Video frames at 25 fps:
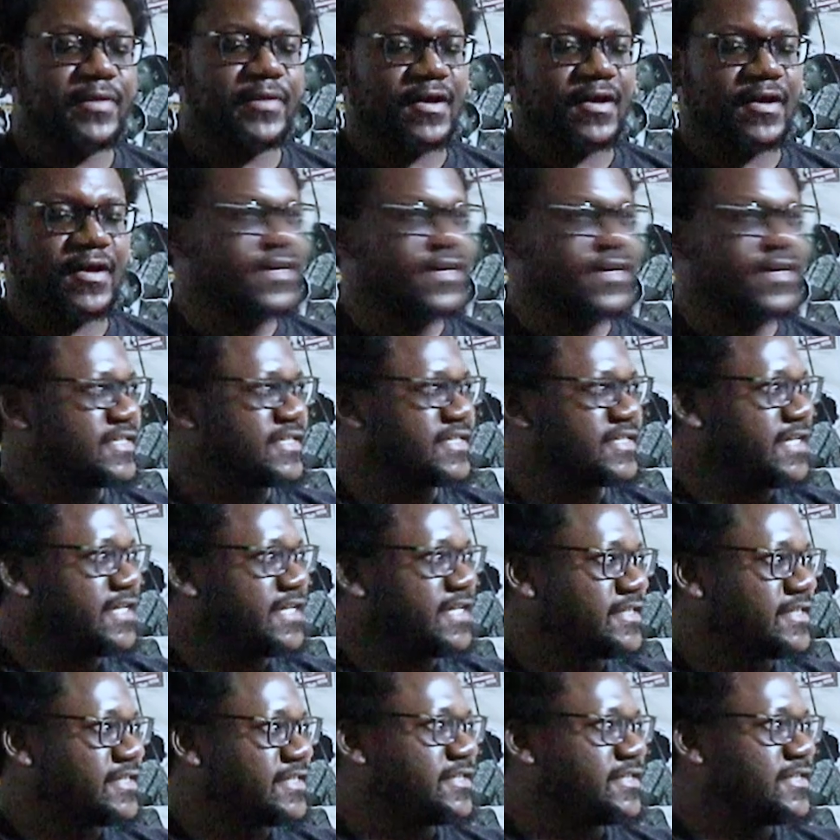a
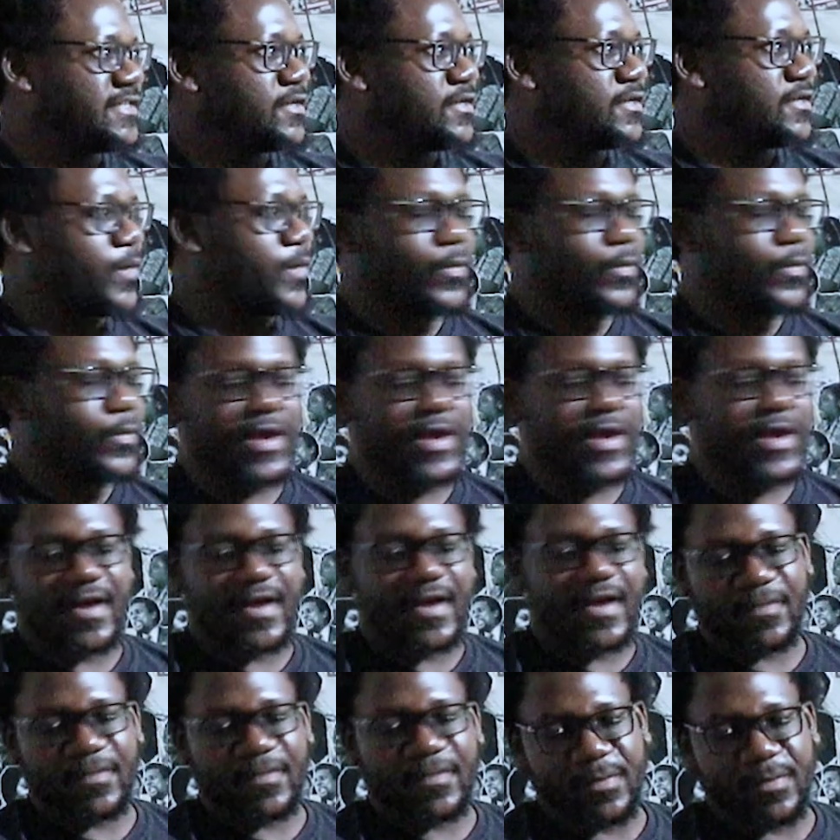stage where other
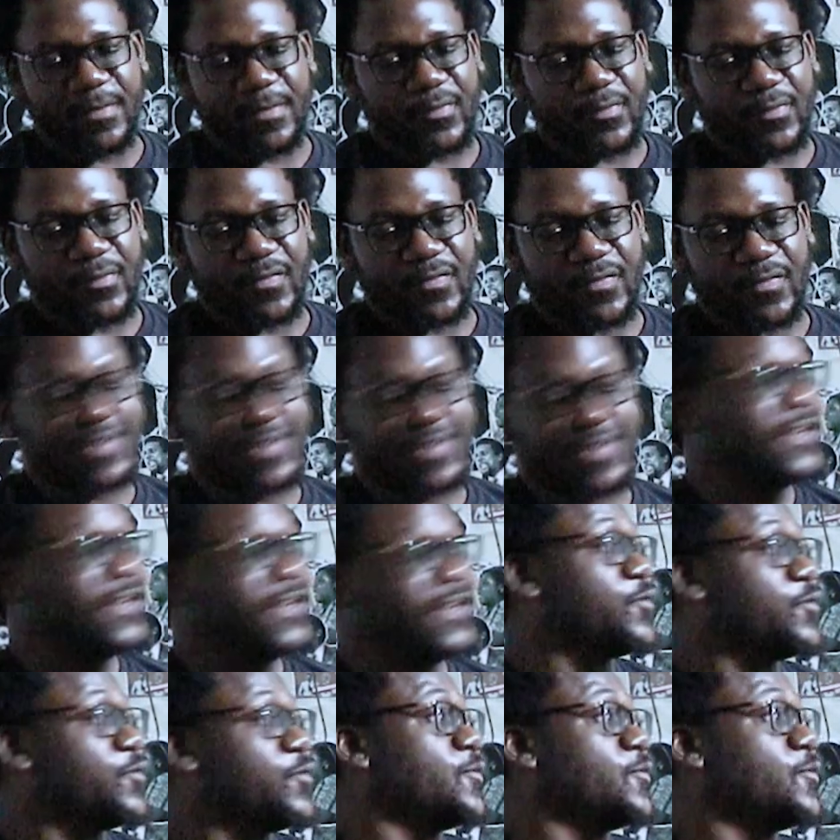people, they still don't
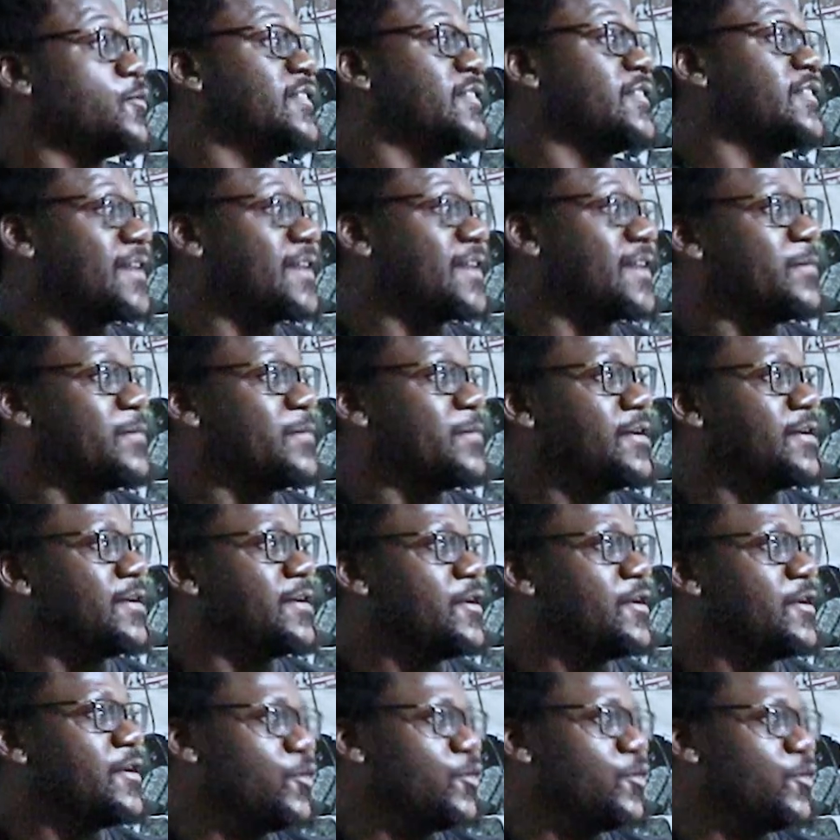know what is coming.
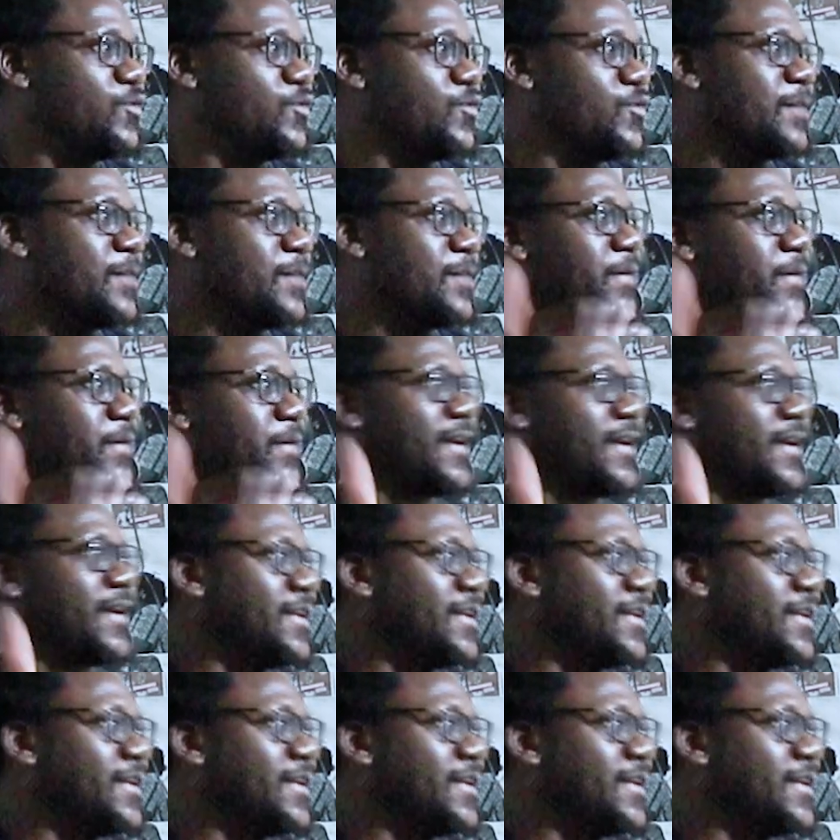You jump ahead